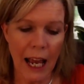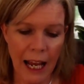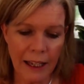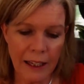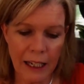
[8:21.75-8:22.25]

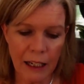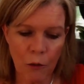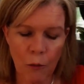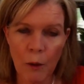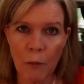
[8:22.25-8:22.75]
And
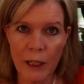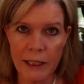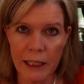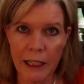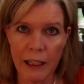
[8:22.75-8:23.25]
then when we
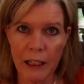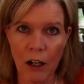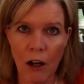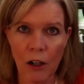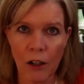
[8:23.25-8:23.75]
did
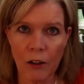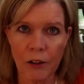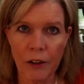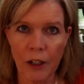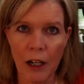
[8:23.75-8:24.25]
our